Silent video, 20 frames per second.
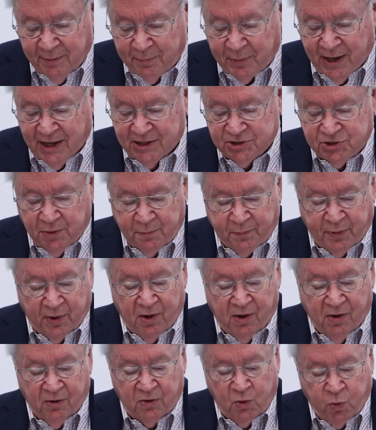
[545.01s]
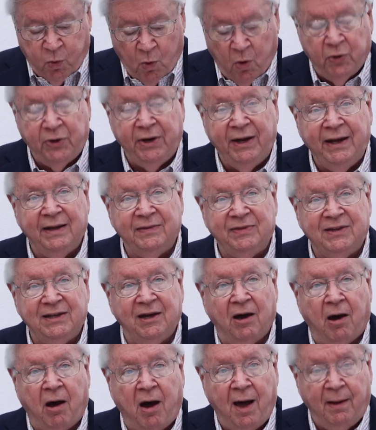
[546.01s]
apostle Paul quoting
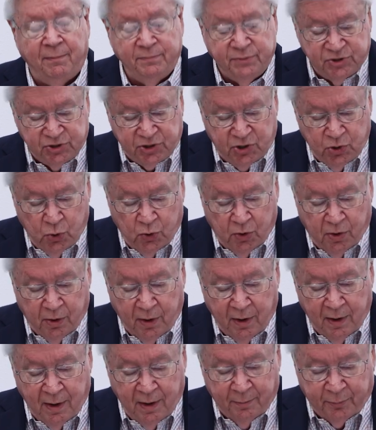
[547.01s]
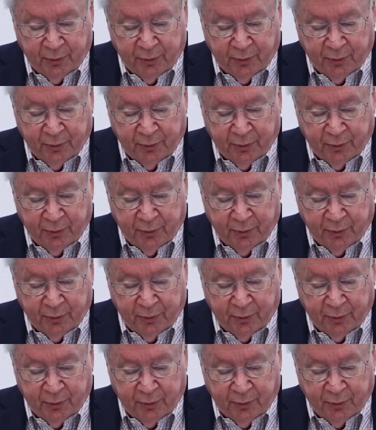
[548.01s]
the obscure